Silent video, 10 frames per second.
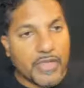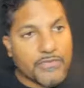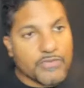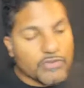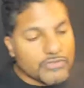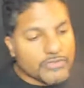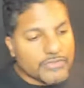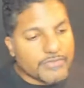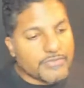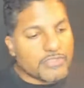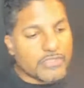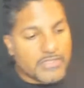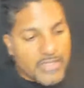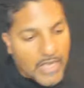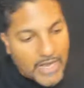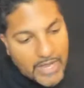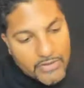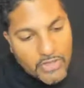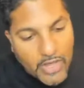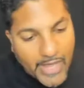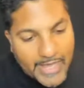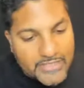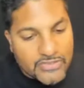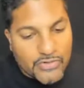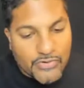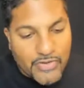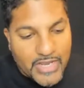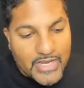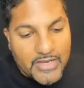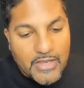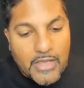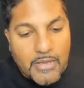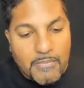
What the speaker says: if you just allow your eyes to read,